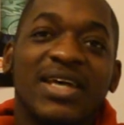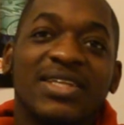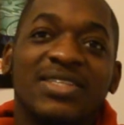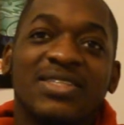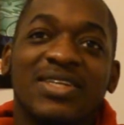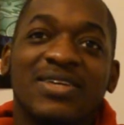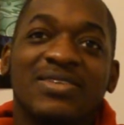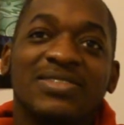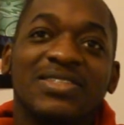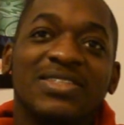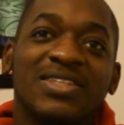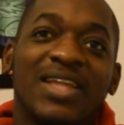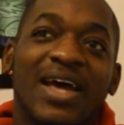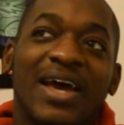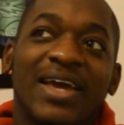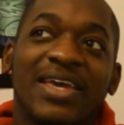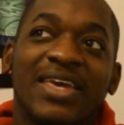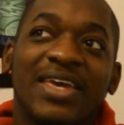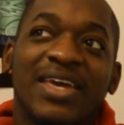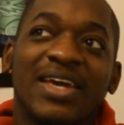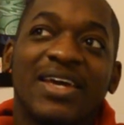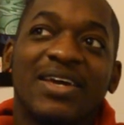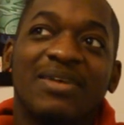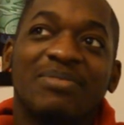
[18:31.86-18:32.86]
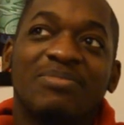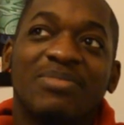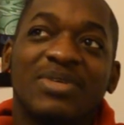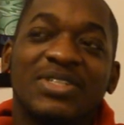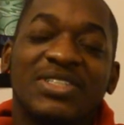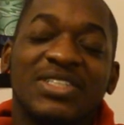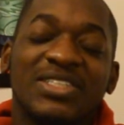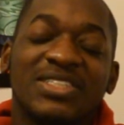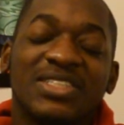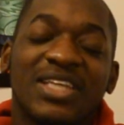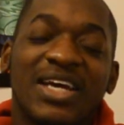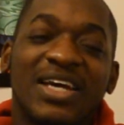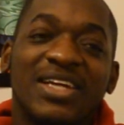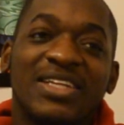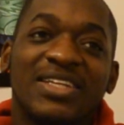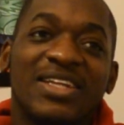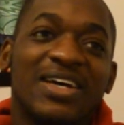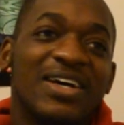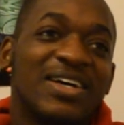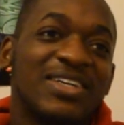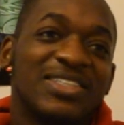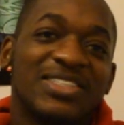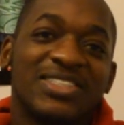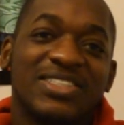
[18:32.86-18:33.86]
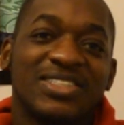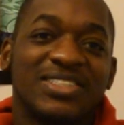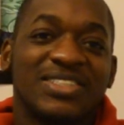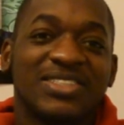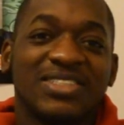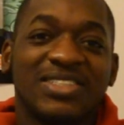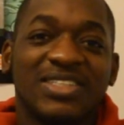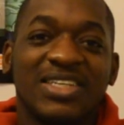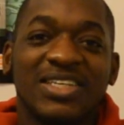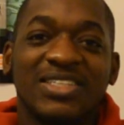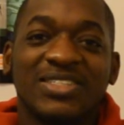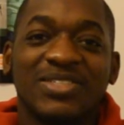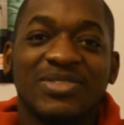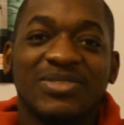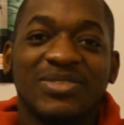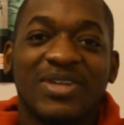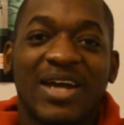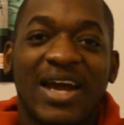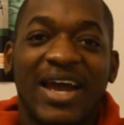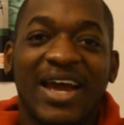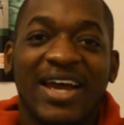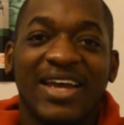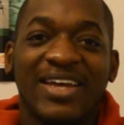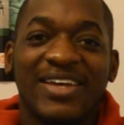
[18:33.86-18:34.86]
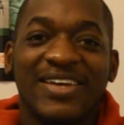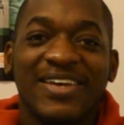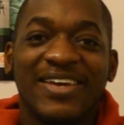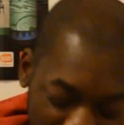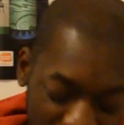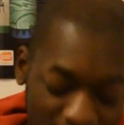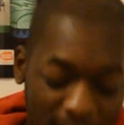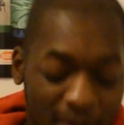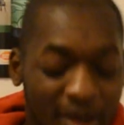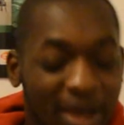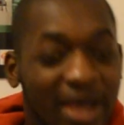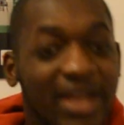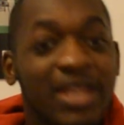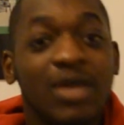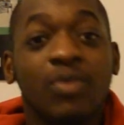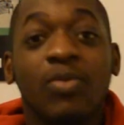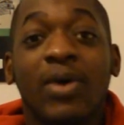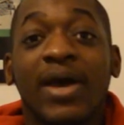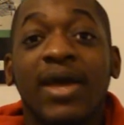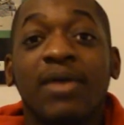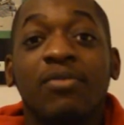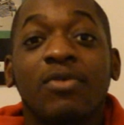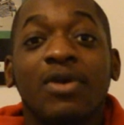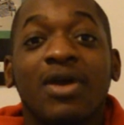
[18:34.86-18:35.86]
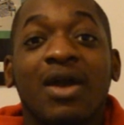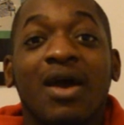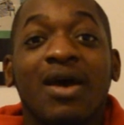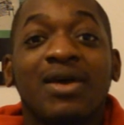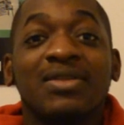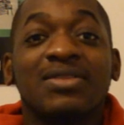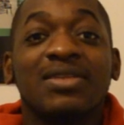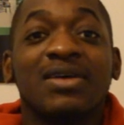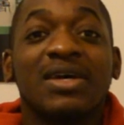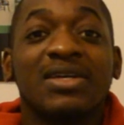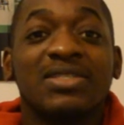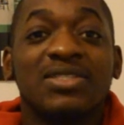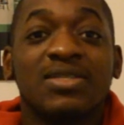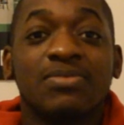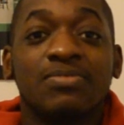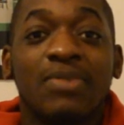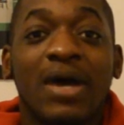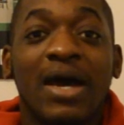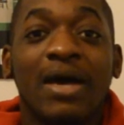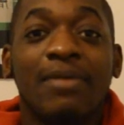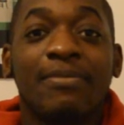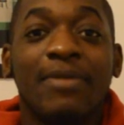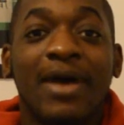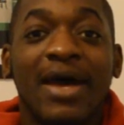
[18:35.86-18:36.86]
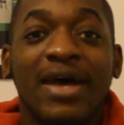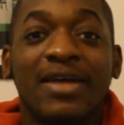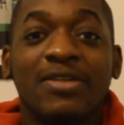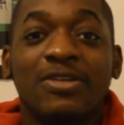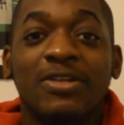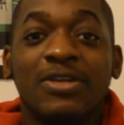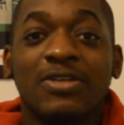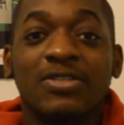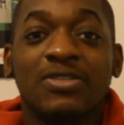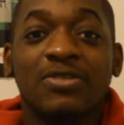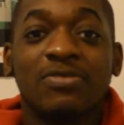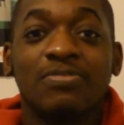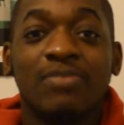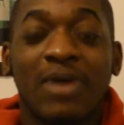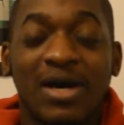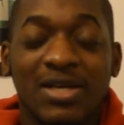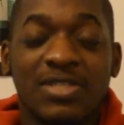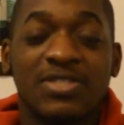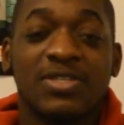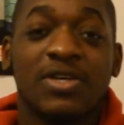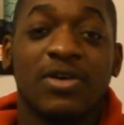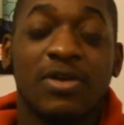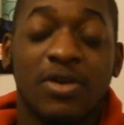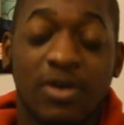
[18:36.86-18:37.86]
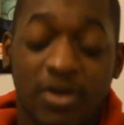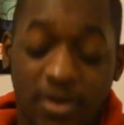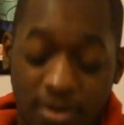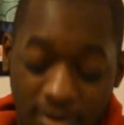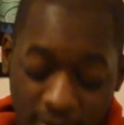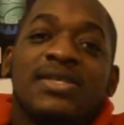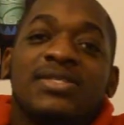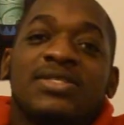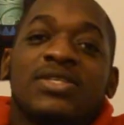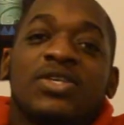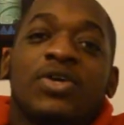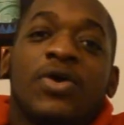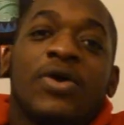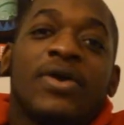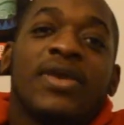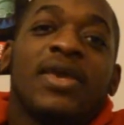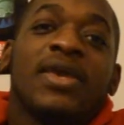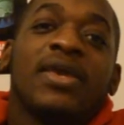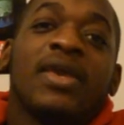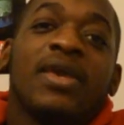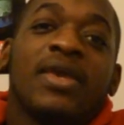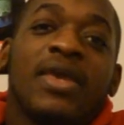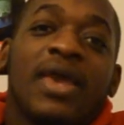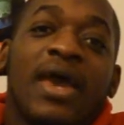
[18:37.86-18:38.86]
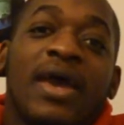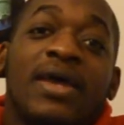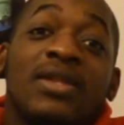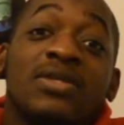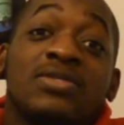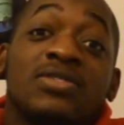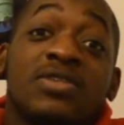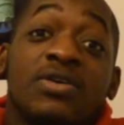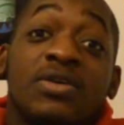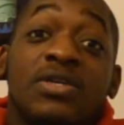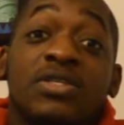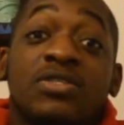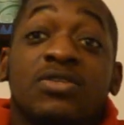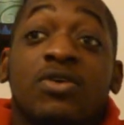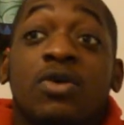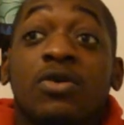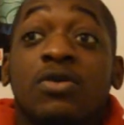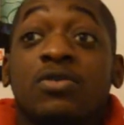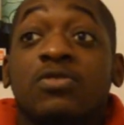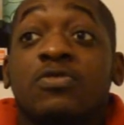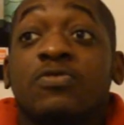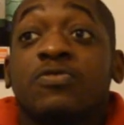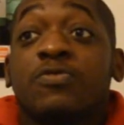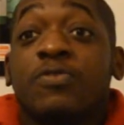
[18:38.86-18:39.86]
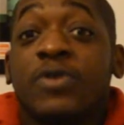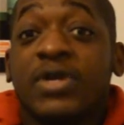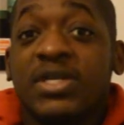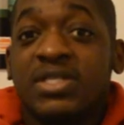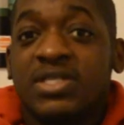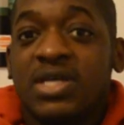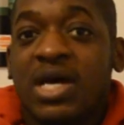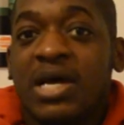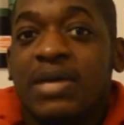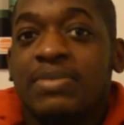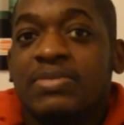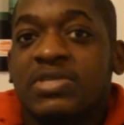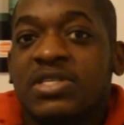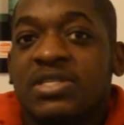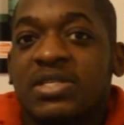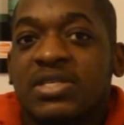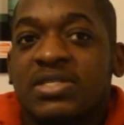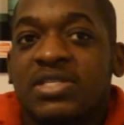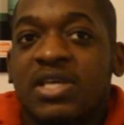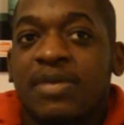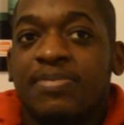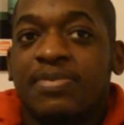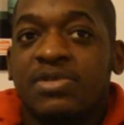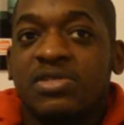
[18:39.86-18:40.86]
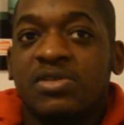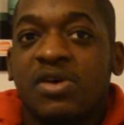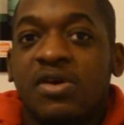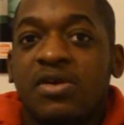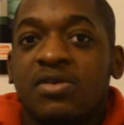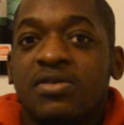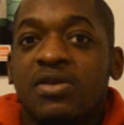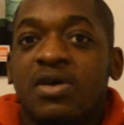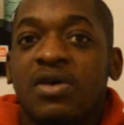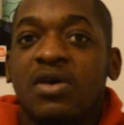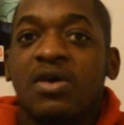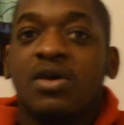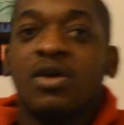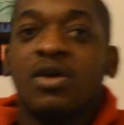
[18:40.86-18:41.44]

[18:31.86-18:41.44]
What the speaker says: like, "Don't you like it?" But she's like, "No, it's alright." Anyway, we cut back to my man Masao. He's cooking again. So he's cooked 3 times in this episode.